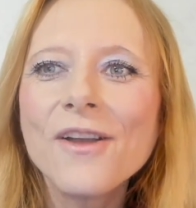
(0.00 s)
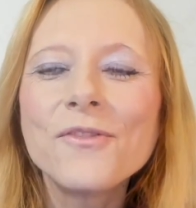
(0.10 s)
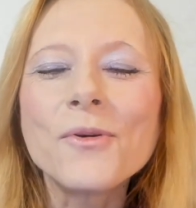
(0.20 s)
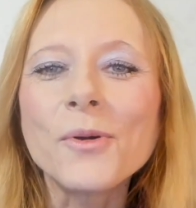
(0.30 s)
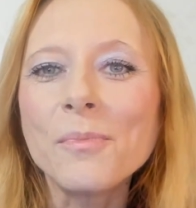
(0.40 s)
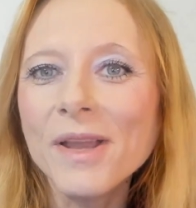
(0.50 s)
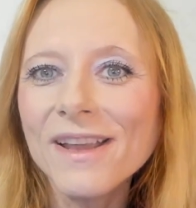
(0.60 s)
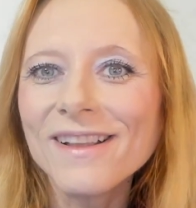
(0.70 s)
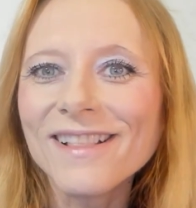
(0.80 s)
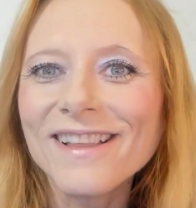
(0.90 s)
For
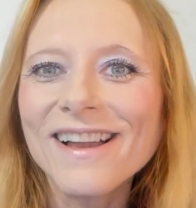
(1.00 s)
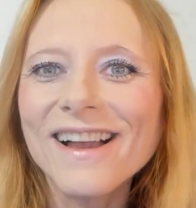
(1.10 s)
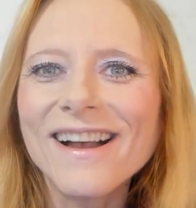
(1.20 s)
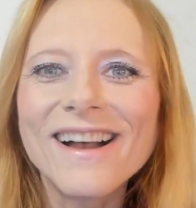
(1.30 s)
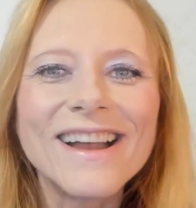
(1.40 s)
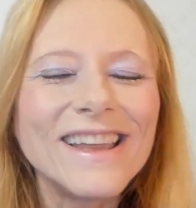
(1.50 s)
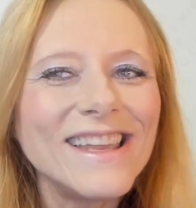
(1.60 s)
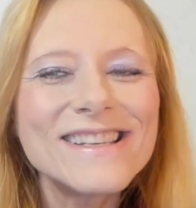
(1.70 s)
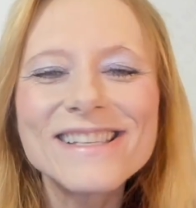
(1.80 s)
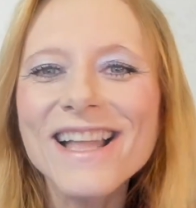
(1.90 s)
Bill,
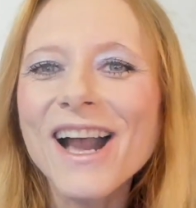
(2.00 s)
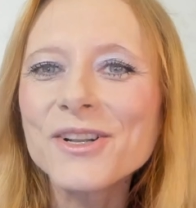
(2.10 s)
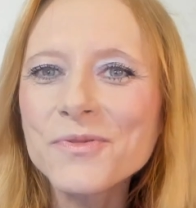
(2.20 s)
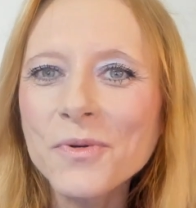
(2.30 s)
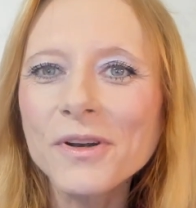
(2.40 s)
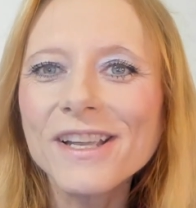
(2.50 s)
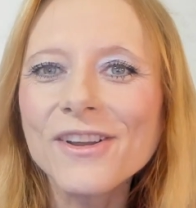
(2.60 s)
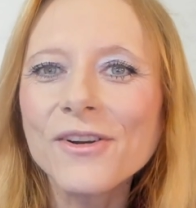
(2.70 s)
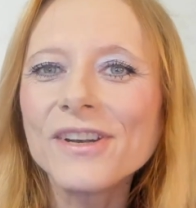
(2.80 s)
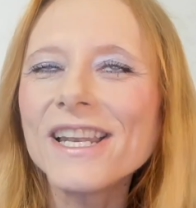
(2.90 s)
he starts working
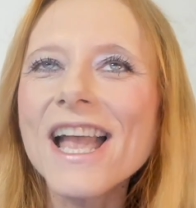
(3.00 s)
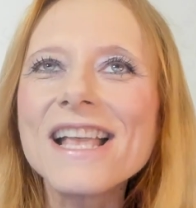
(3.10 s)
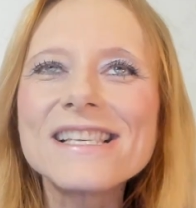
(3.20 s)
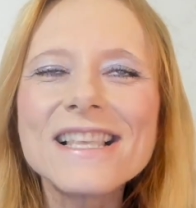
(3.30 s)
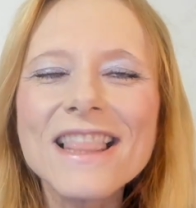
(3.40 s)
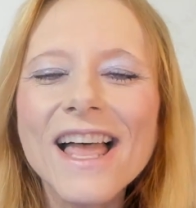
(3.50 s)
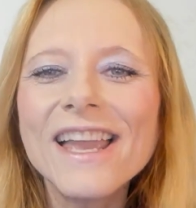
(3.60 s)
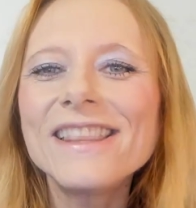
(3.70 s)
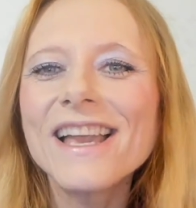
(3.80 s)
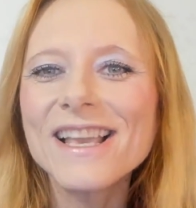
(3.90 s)
on it as
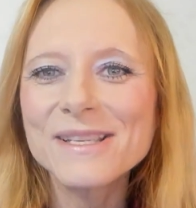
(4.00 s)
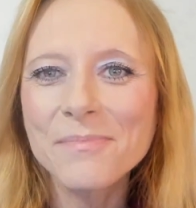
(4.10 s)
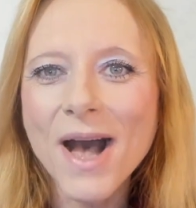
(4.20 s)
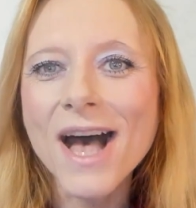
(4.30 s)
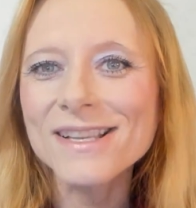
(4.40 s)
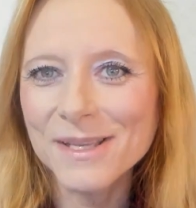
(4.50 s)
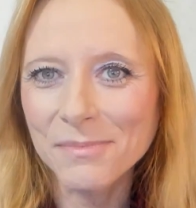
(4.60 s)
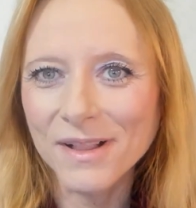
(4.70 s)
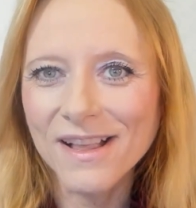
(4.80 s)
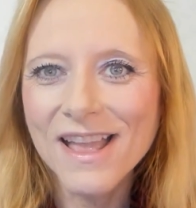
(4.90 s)
late as
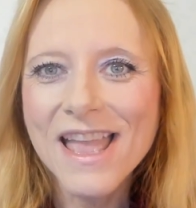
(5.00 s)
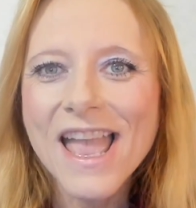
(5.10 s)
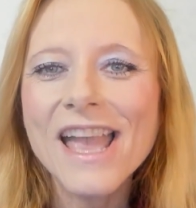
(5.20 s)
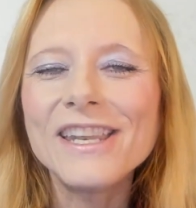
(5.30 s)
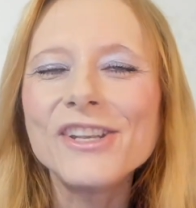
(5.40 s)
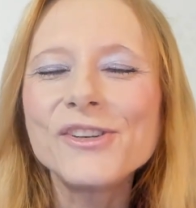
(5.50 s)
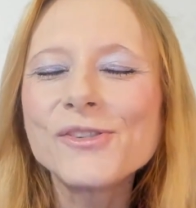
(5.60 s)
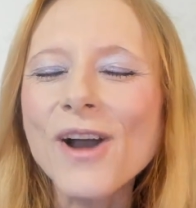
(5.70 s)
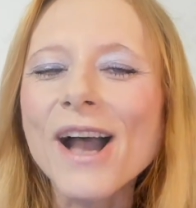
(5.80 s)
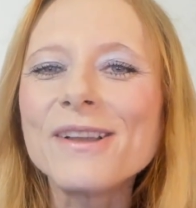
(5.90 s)
possible, and it
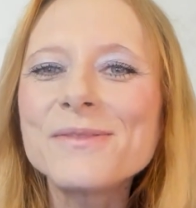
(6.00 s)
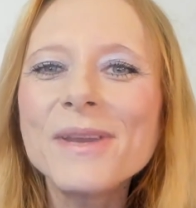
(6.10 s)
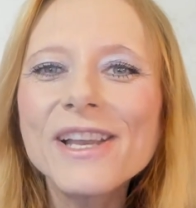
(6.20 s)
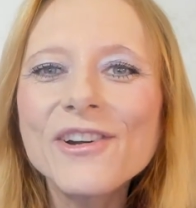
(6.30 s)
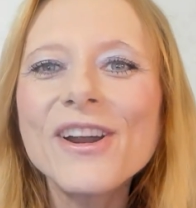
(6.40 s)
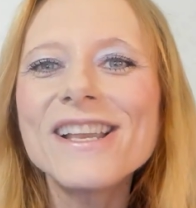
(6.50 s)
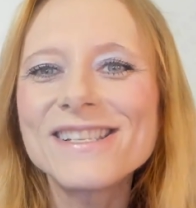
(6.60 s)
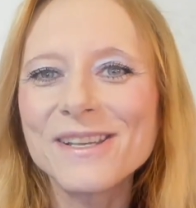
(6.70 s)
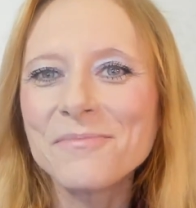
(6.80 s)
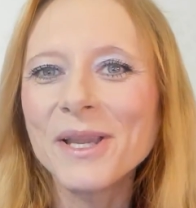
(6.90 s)
drives me
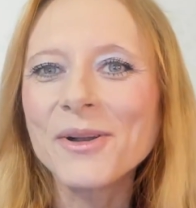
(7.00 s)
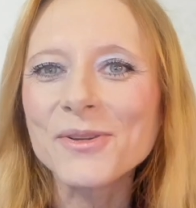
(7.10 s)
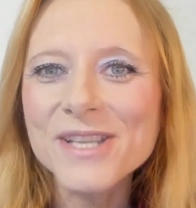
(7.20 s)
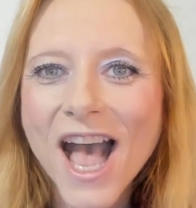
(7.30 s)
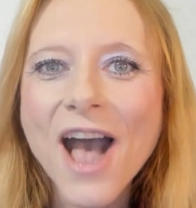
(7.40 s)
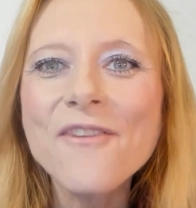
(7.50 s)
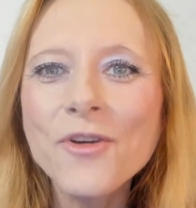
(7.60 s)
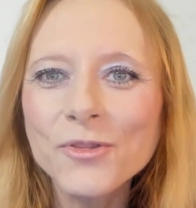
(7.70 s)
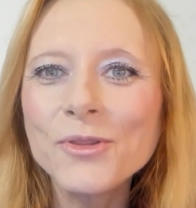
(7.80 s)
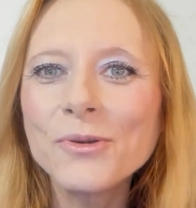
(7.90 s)
crazy because I
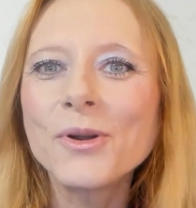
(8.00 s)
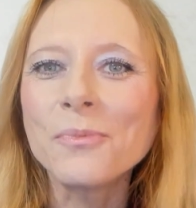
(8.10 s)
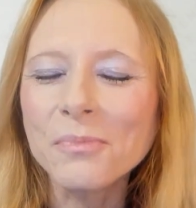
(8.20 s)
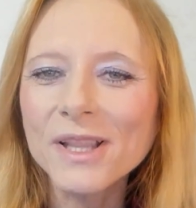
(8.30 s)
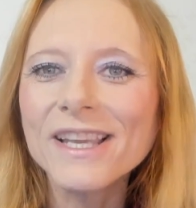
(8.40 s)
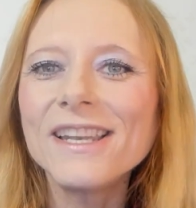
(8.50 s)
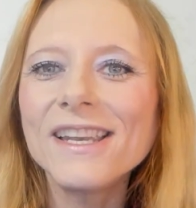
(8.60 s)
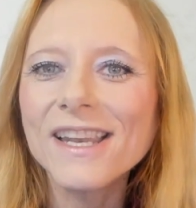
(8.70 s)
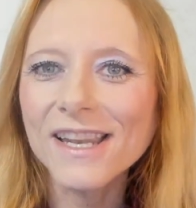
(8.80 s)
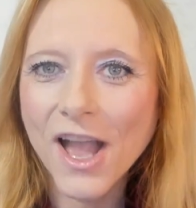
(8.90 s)
want to complete
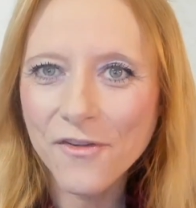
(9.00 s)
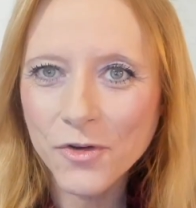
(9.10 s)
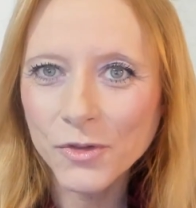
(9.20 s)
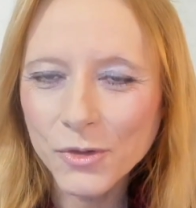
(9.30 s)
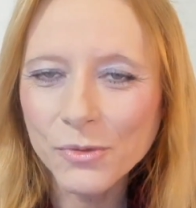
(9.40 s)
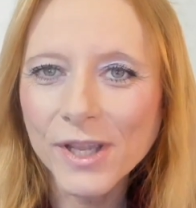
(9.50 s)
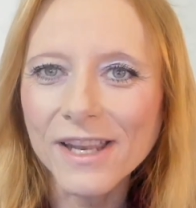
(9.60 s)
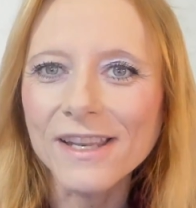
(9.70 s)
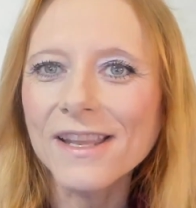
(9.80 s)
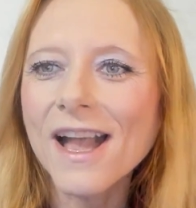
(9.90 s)
it and I want to
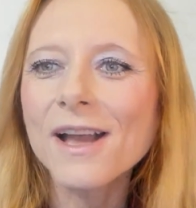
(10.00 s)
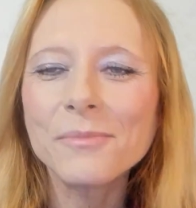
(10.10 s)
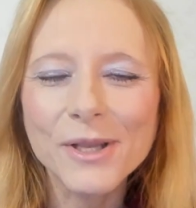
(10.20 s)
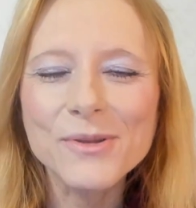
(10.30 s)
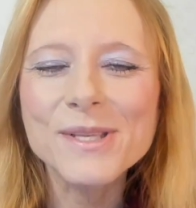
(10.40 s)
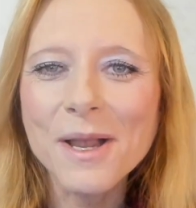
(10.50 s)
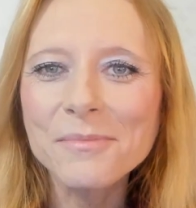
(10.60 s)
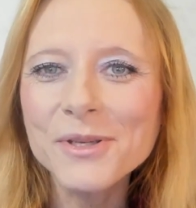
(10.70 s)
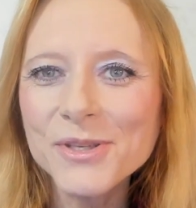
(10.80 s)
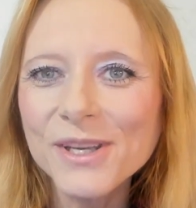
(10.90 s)
get it done because
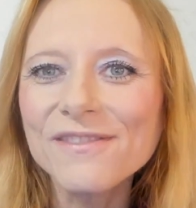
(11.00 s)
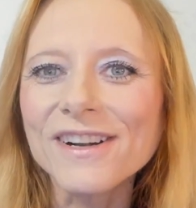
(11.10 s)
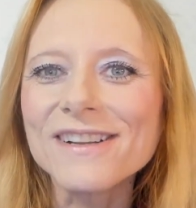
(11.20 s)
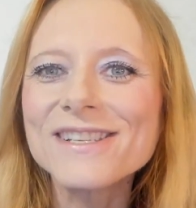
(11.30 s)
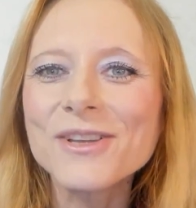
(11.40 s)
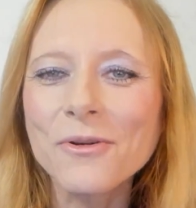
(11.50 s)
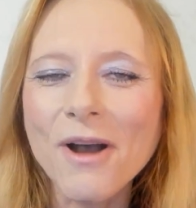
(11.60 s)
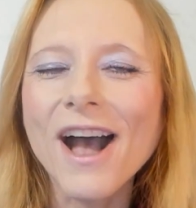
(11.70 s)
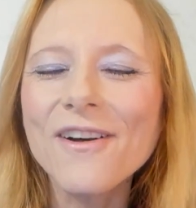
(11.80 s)
I'm an achiever, so I